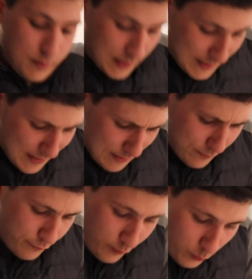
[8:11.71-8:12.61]
but I got the
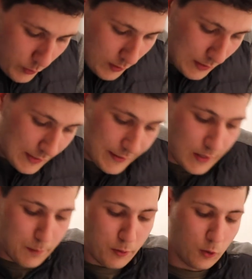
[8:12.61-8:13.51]
footwell and
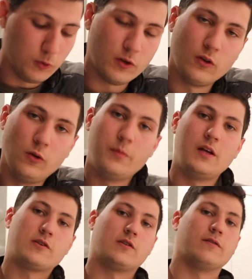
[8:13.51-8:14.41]
cup holder illumination.